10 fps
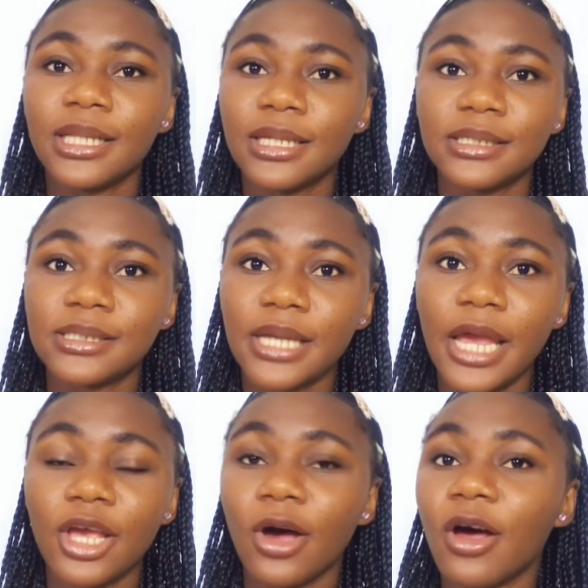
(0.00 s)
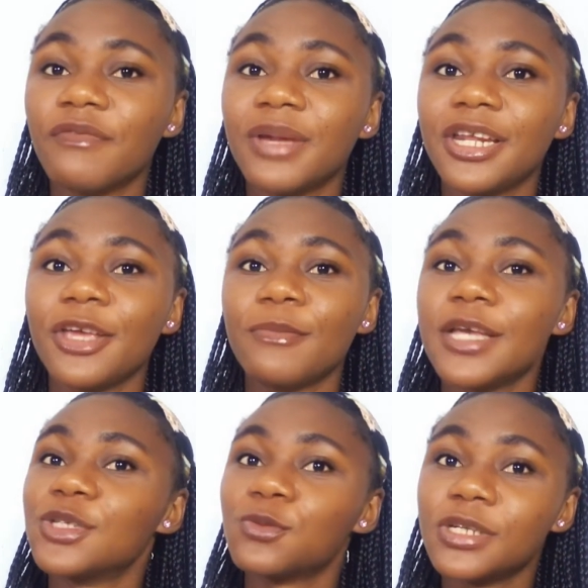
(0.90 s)
Let's say your government name
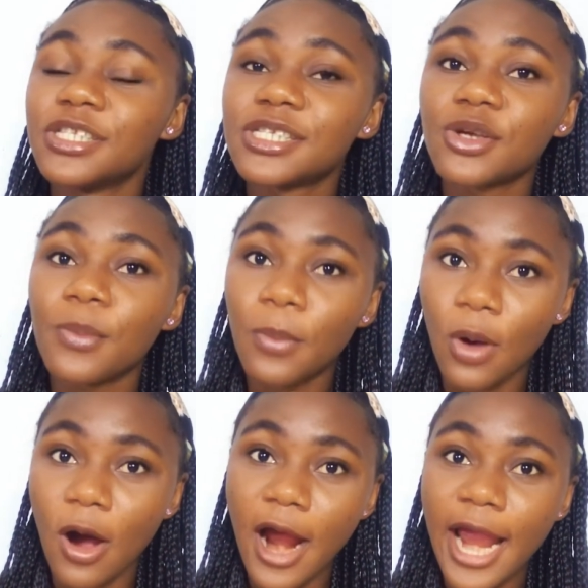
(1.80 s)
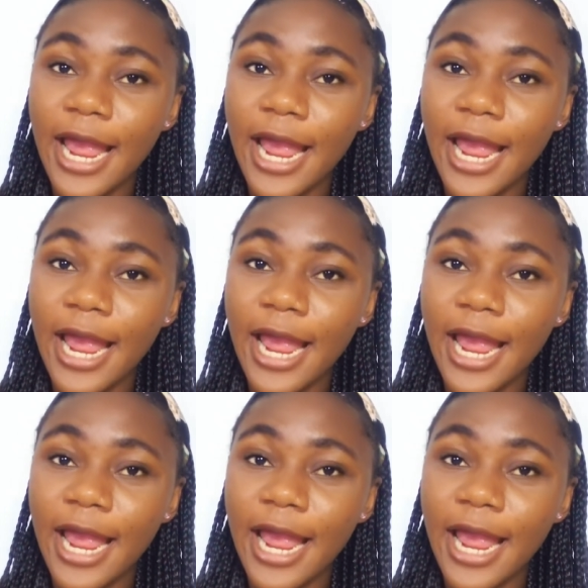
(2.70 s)
is Winston Barr